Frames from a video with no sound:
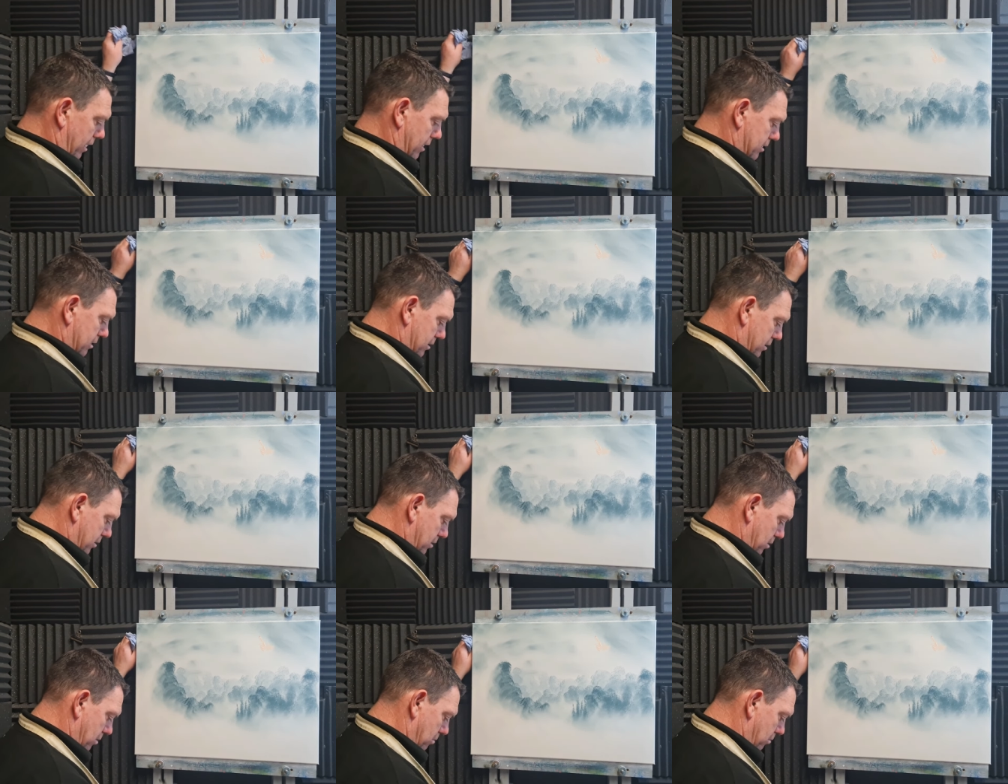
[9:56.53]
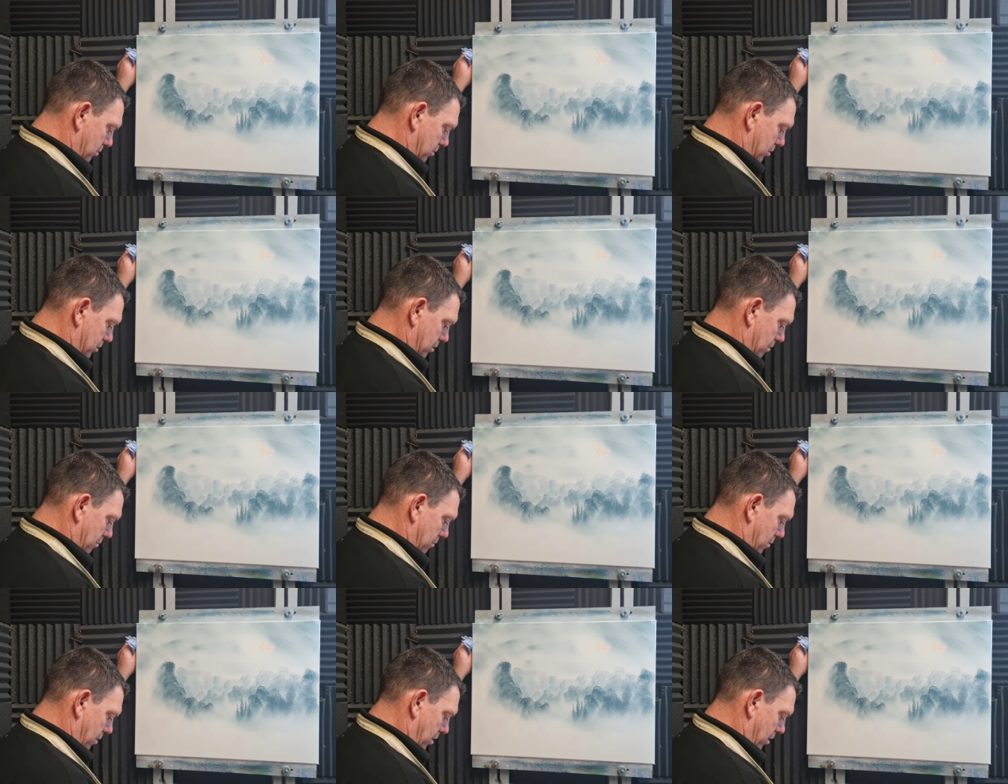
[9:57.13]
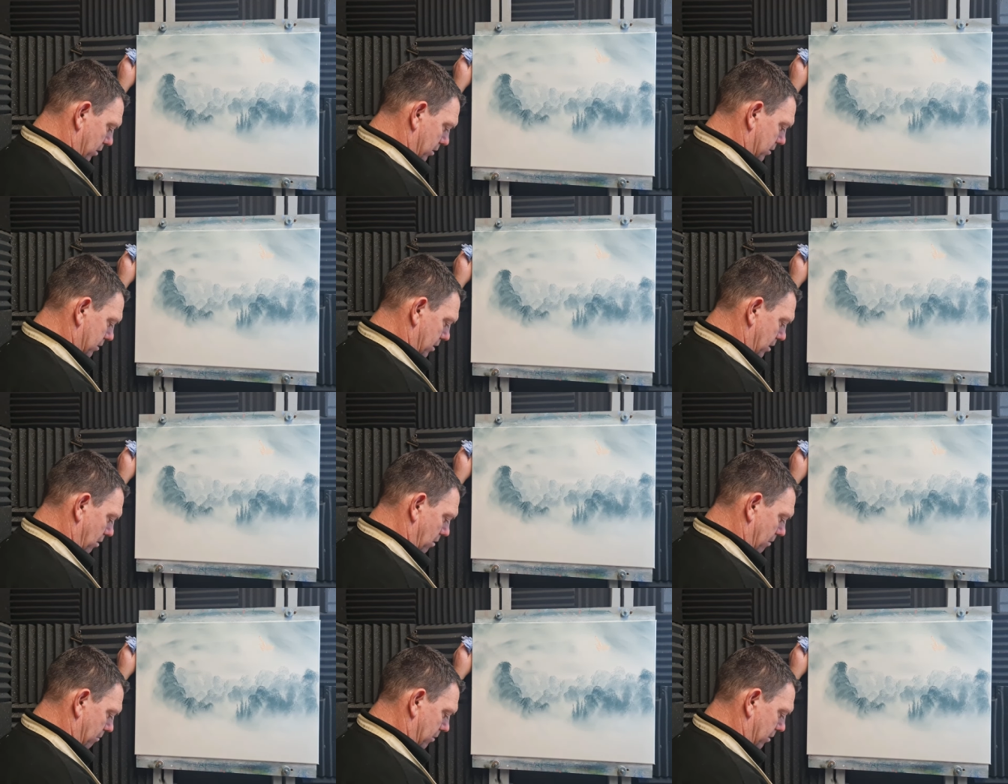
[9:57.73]
So
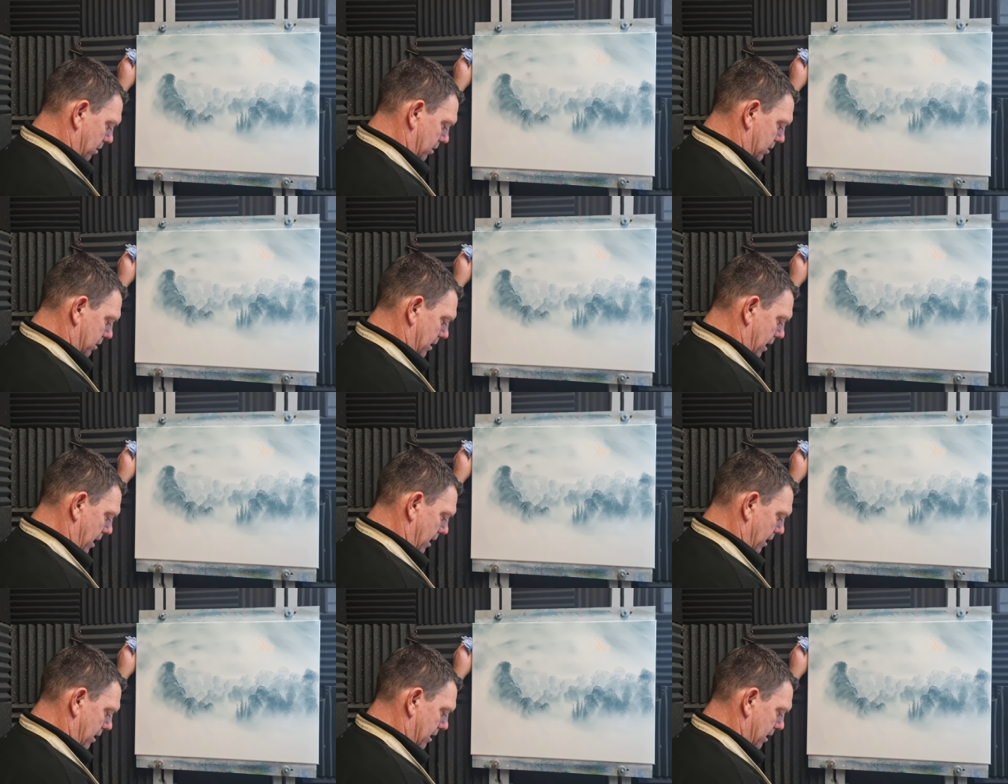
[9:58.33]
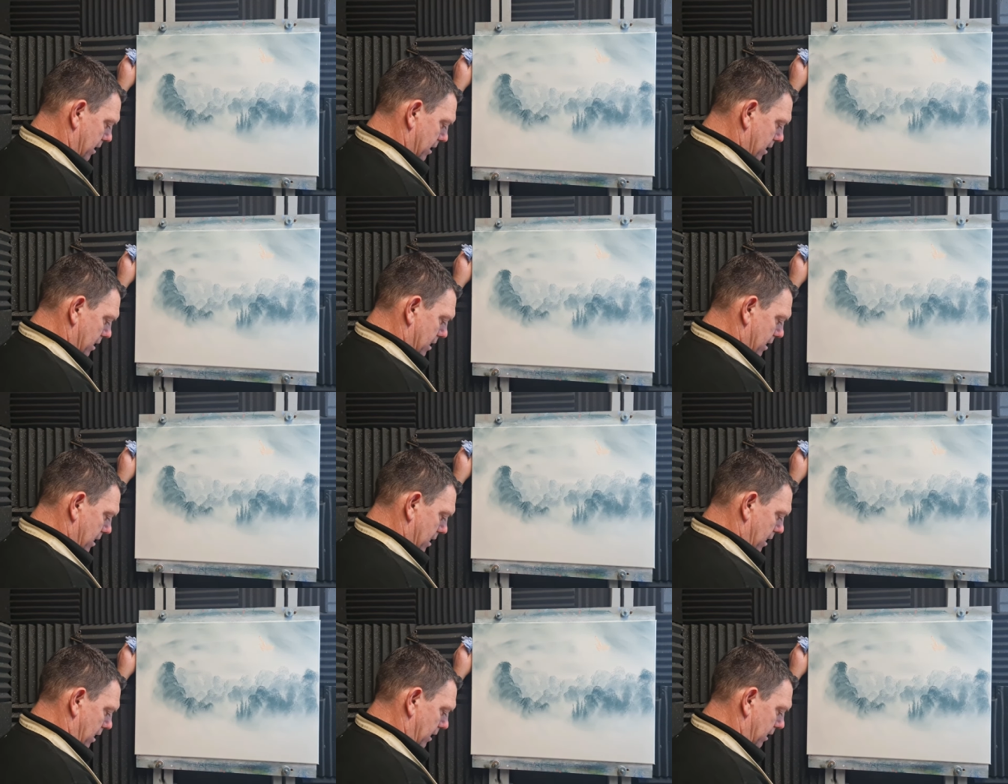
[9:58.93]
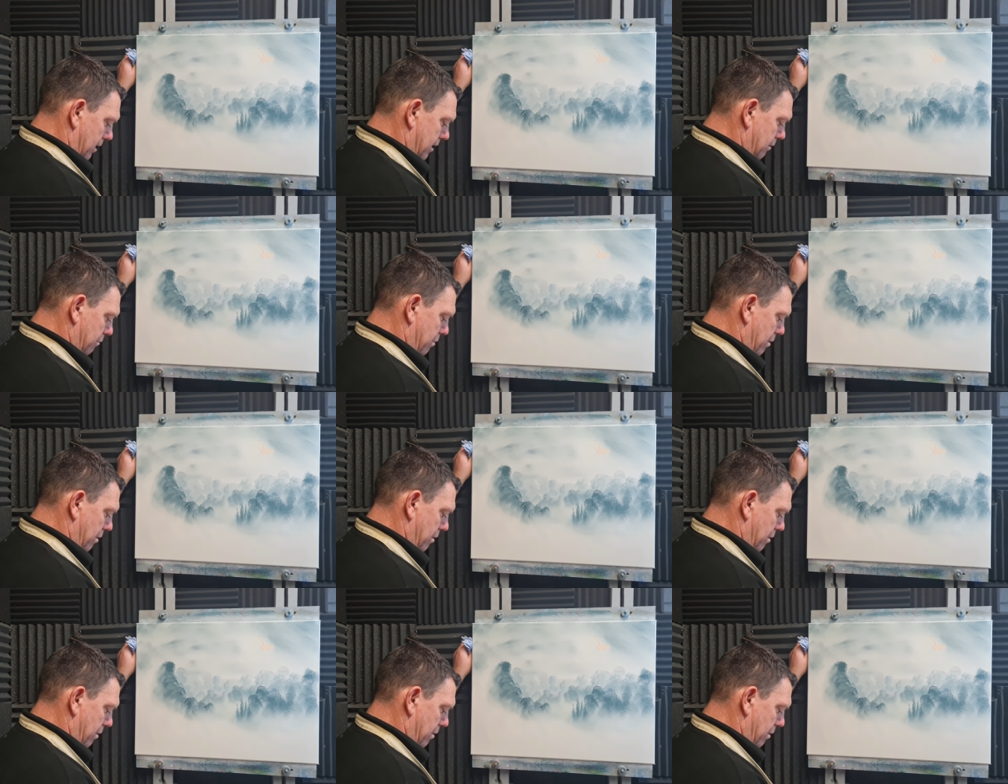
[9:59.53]
I'm going to take a little